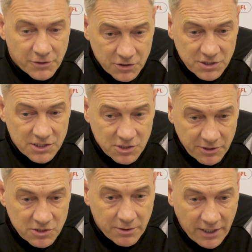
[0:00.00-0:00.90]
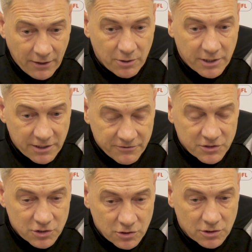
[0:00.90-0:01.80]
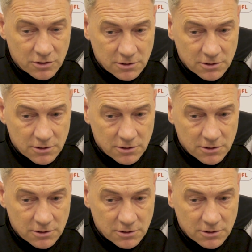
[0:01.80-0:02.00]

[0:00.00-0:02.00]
does need to be some accountability for sure.